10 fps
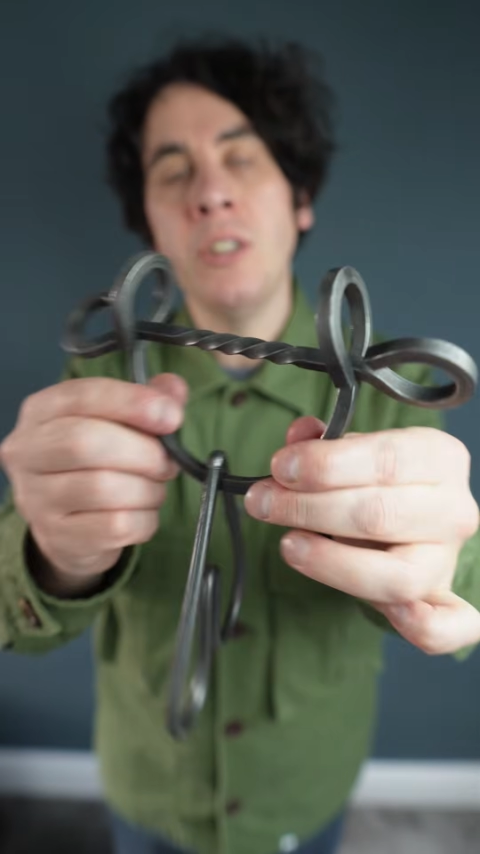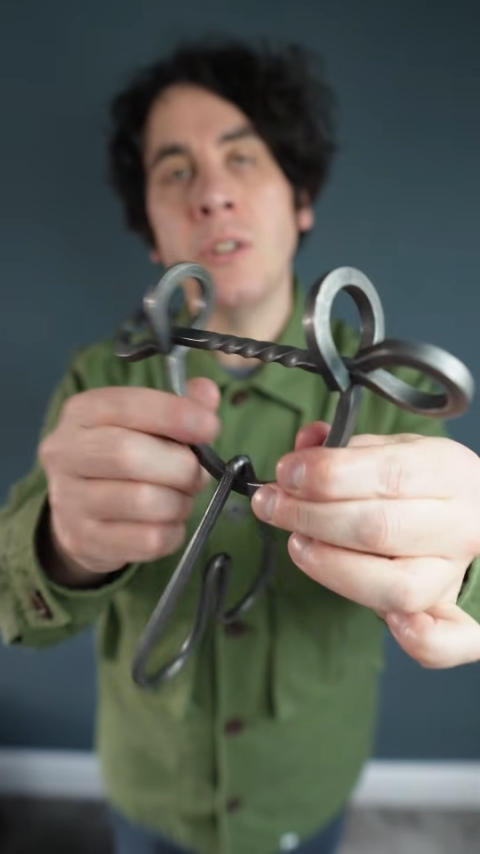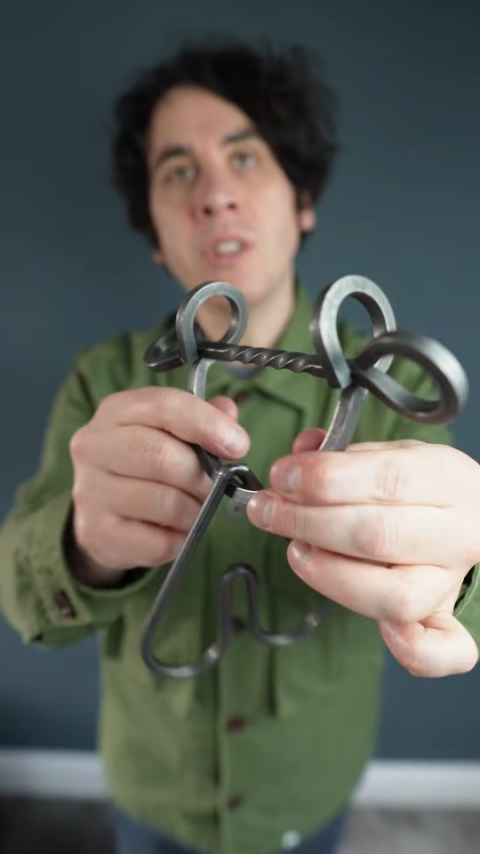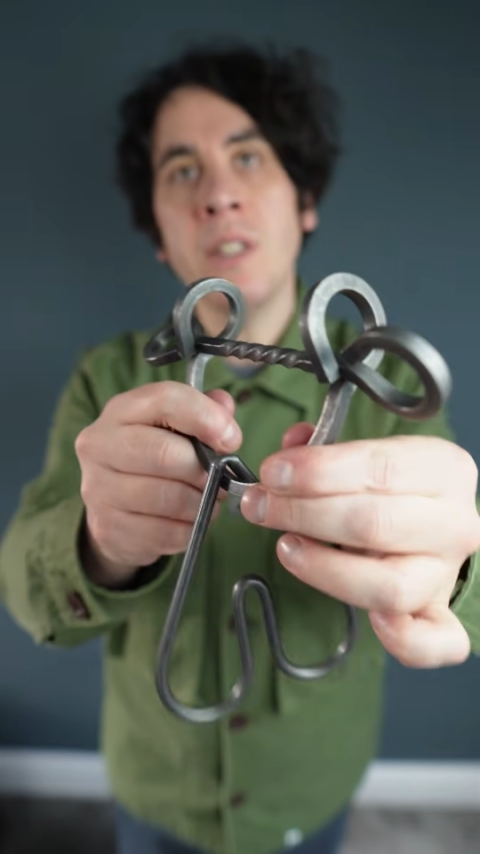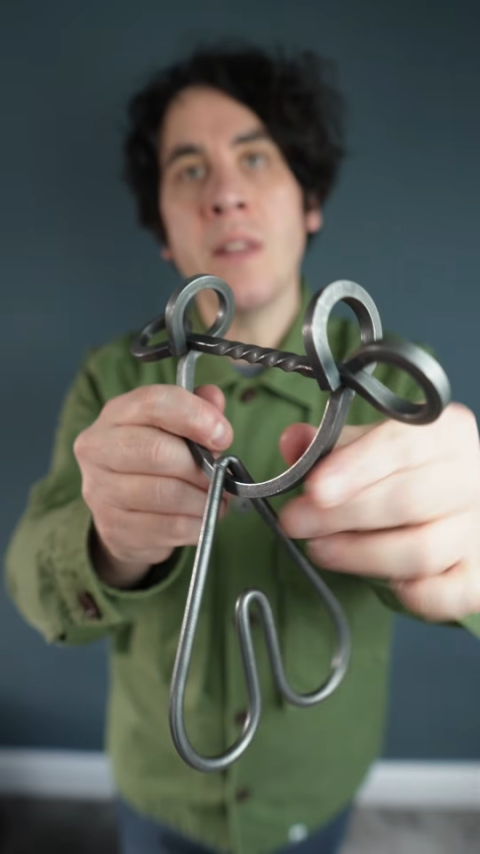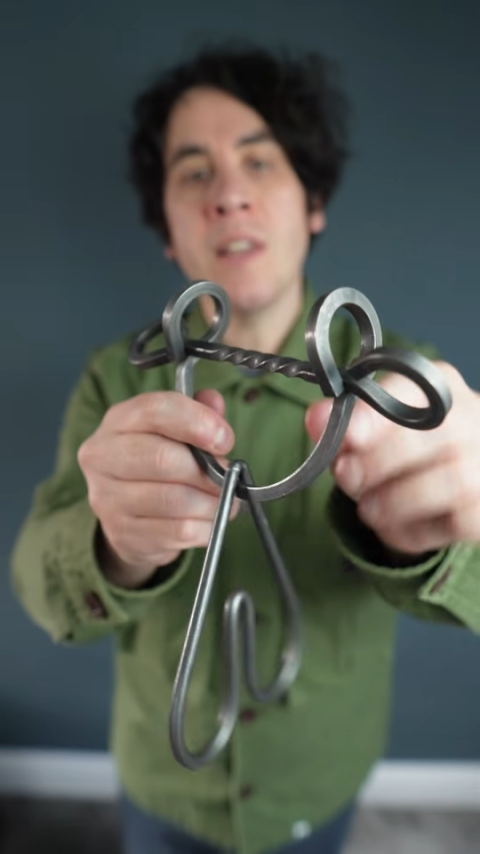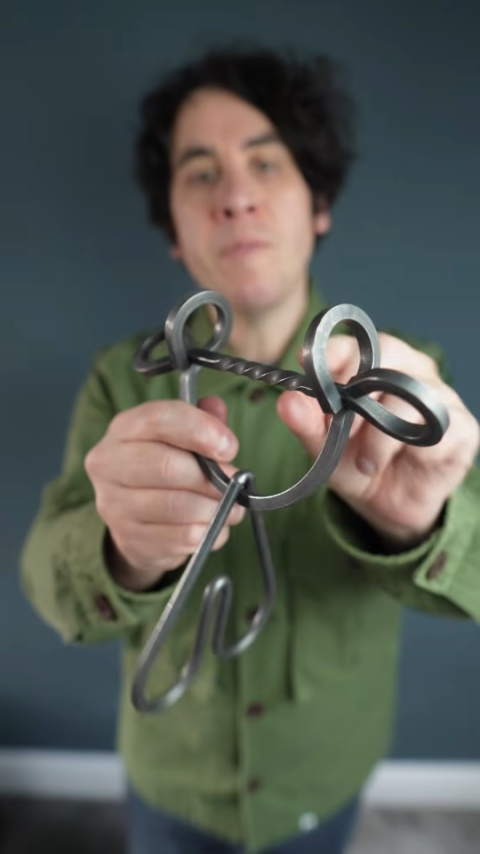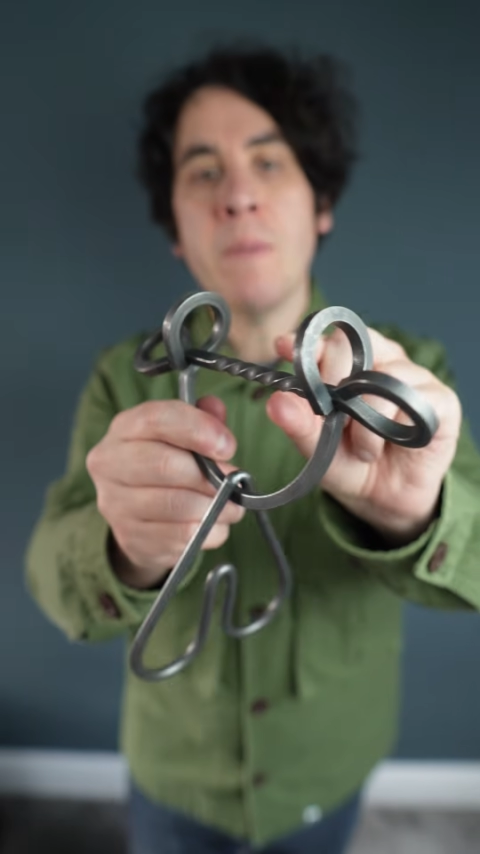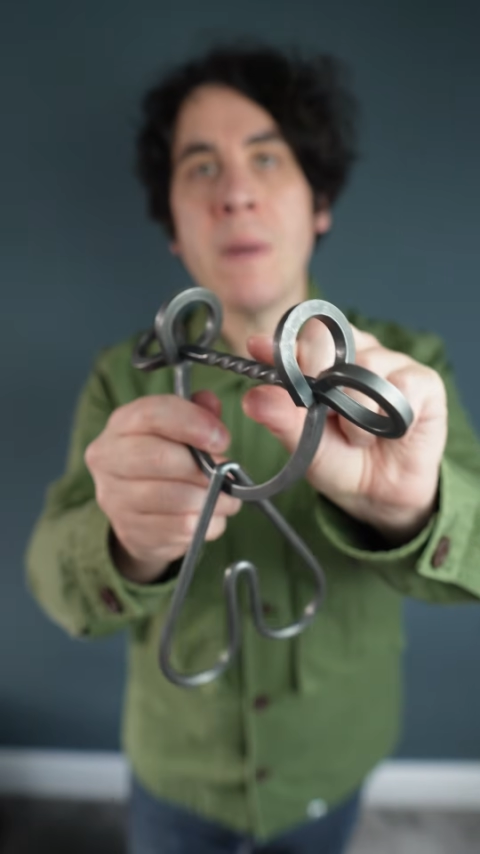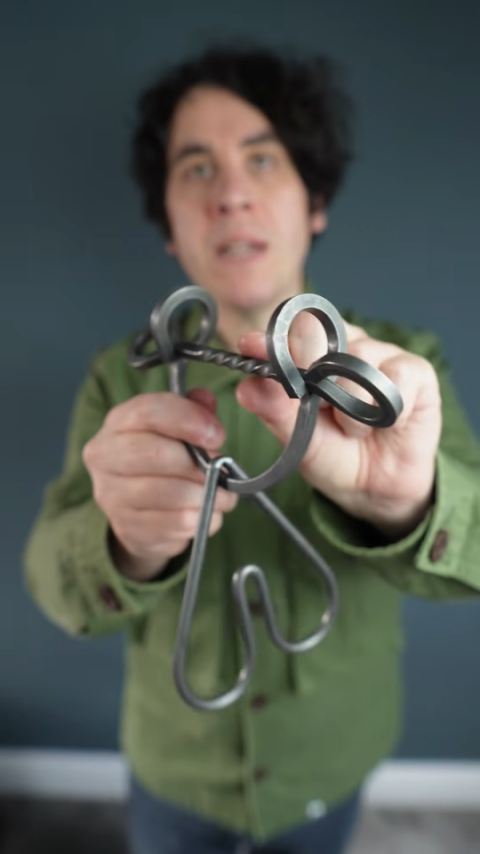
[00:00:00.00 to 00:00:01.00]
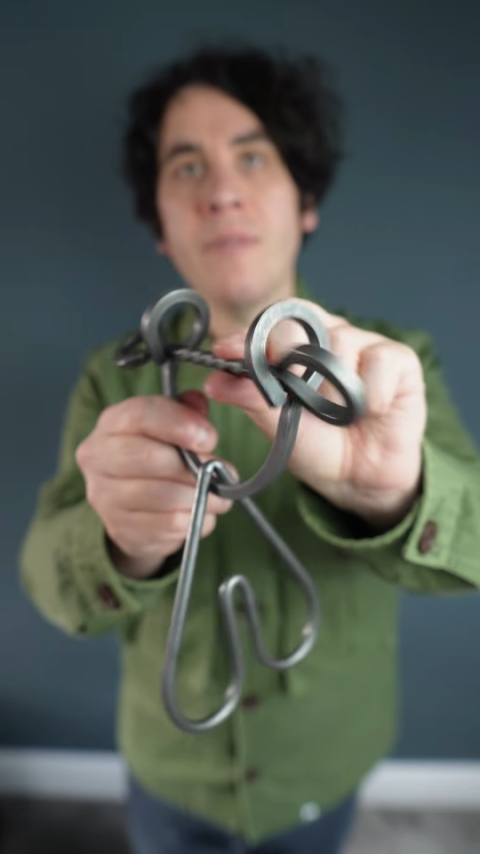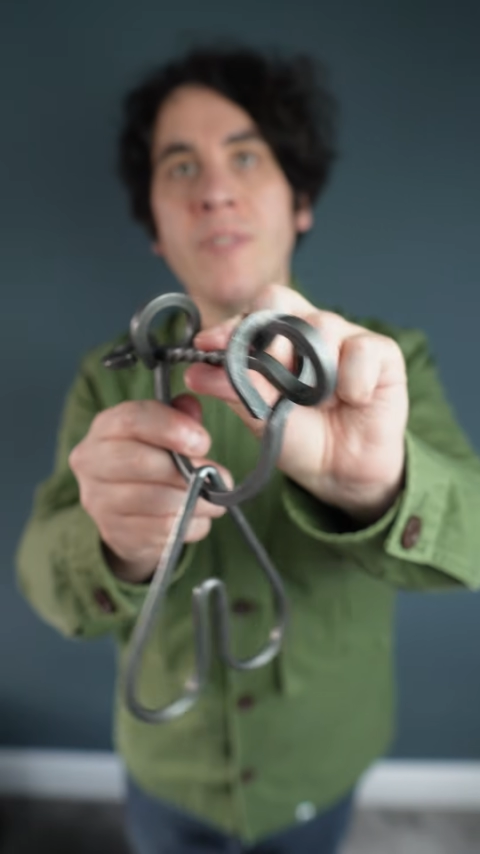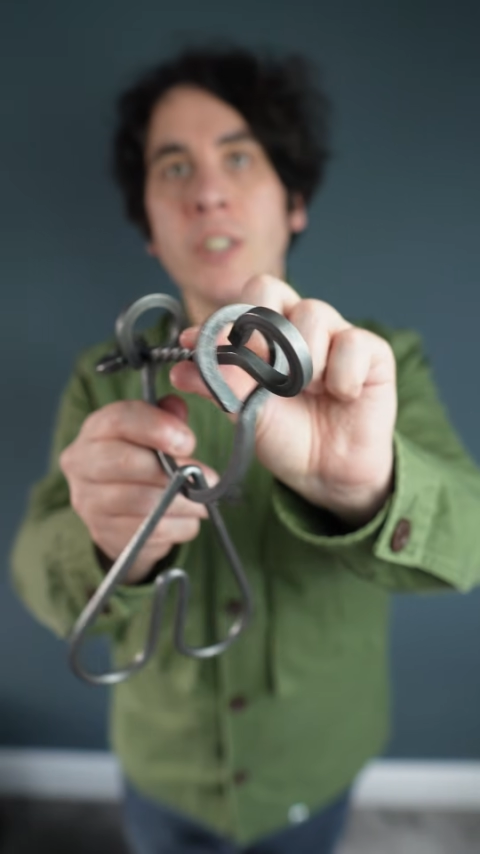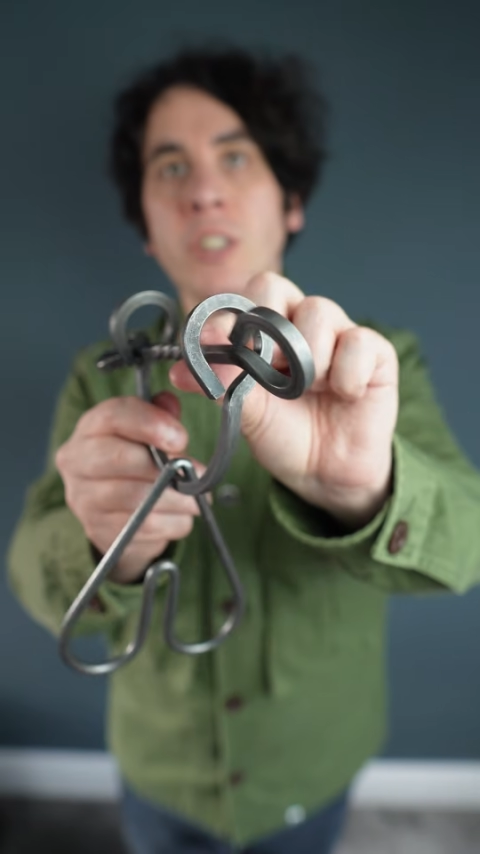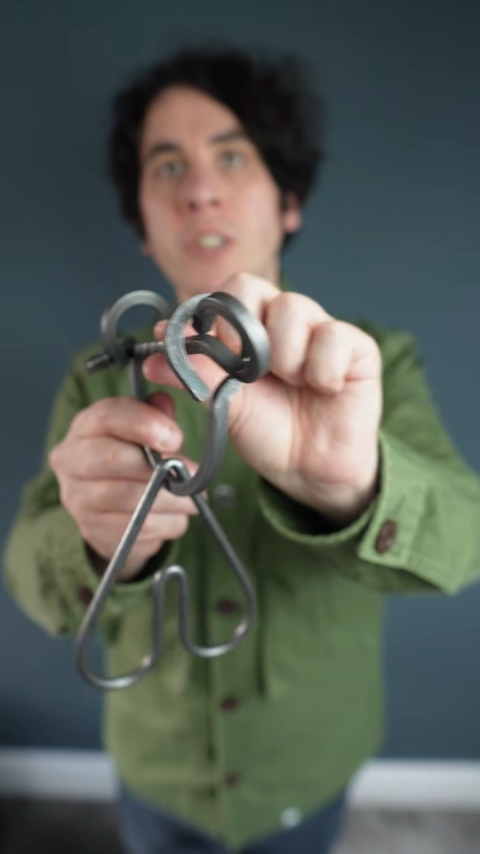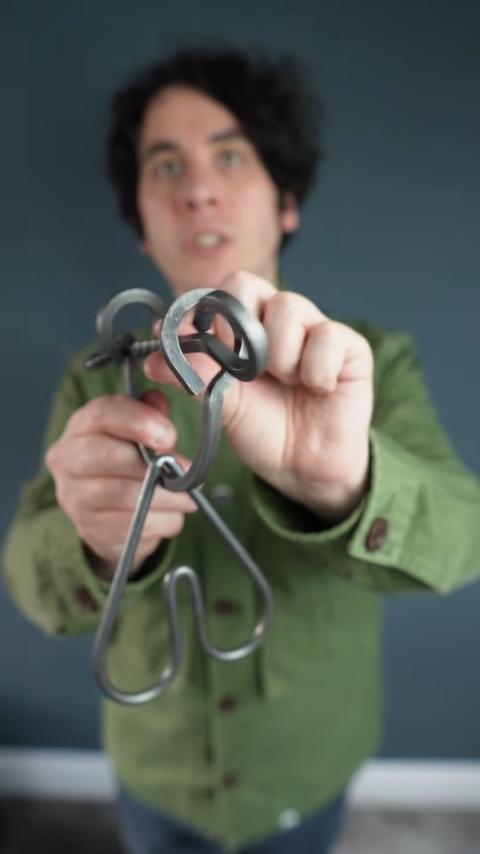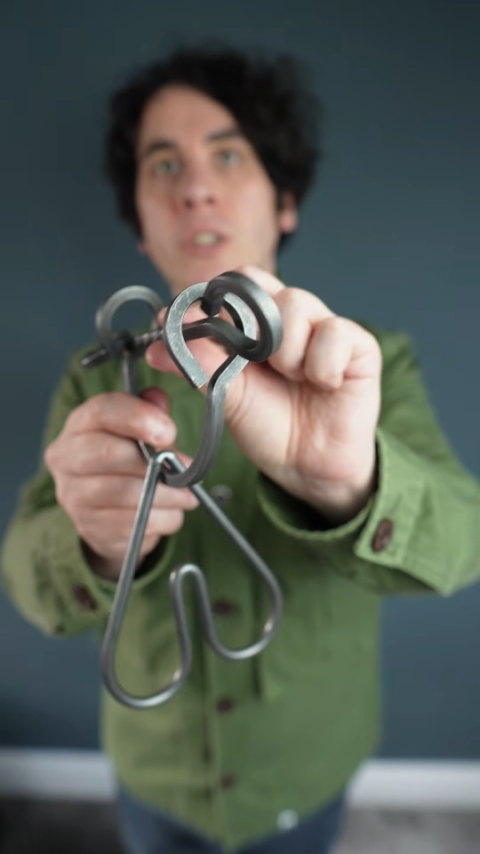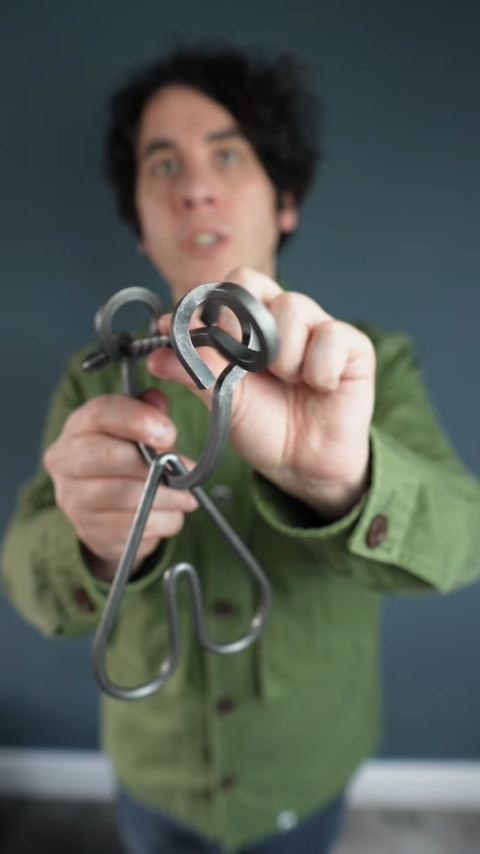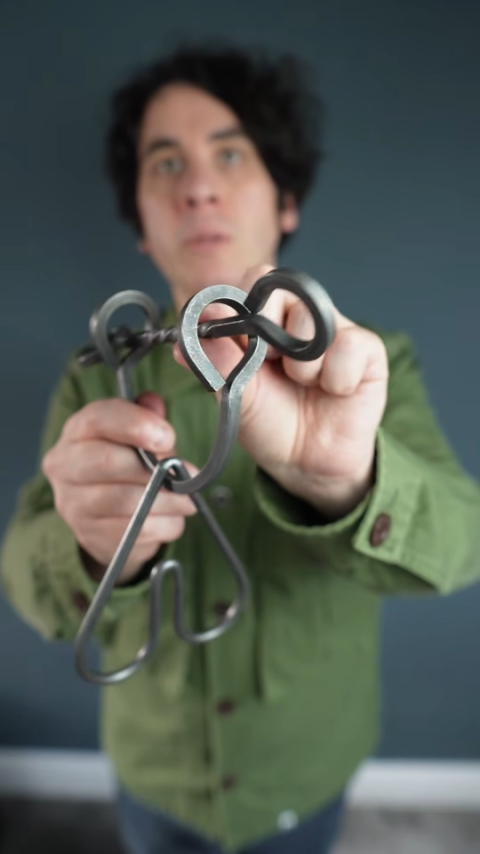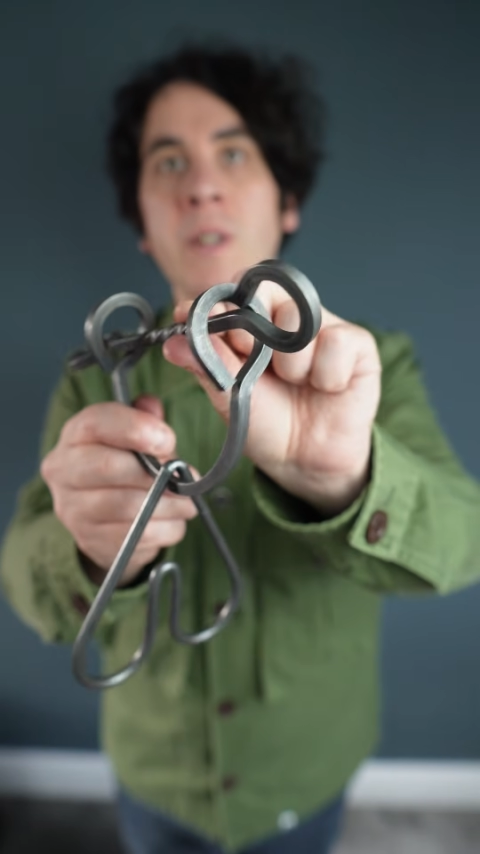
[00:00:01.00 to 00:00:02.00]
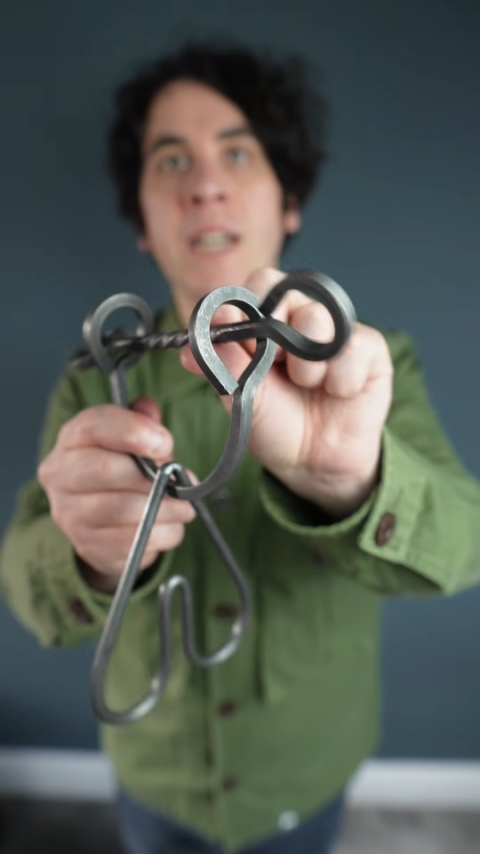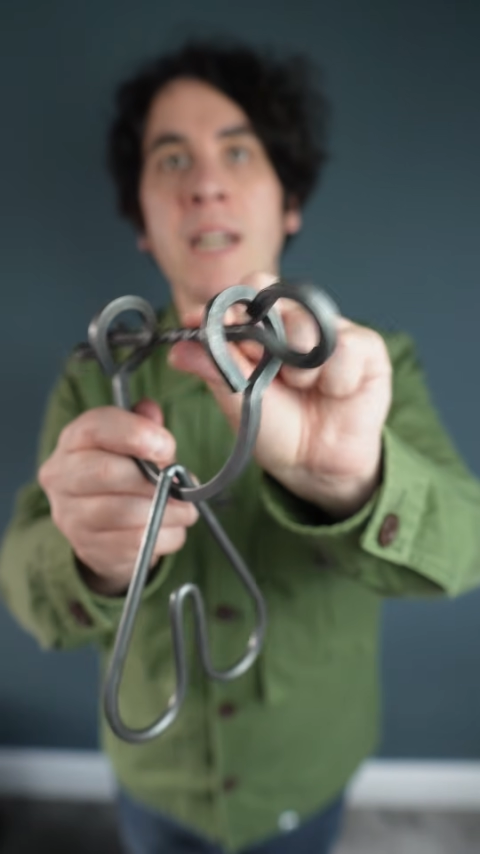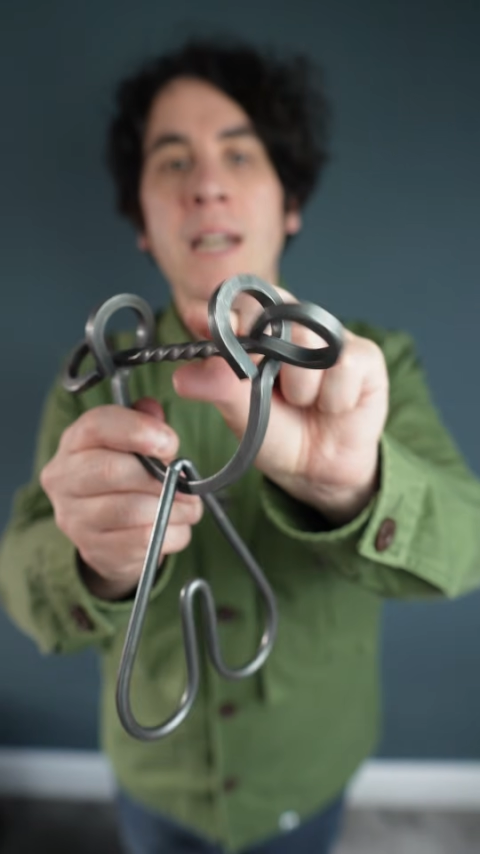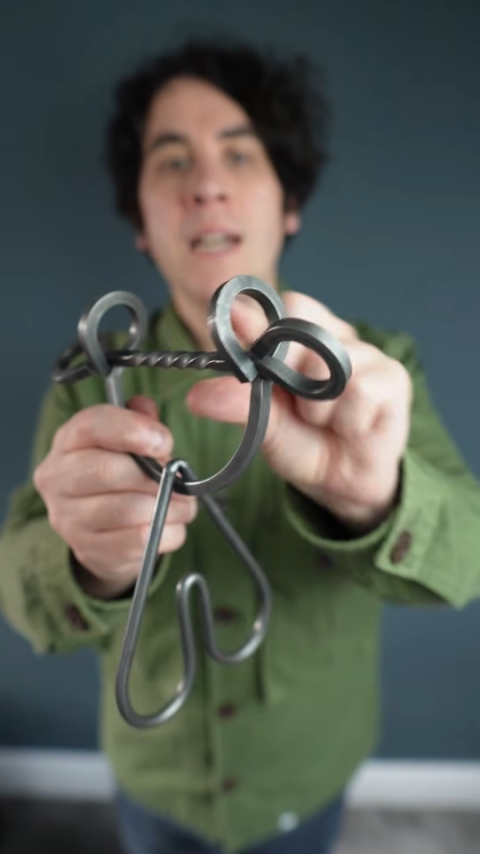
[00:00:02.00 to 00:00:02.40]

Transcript: you'll see that they've been manufactured in such a way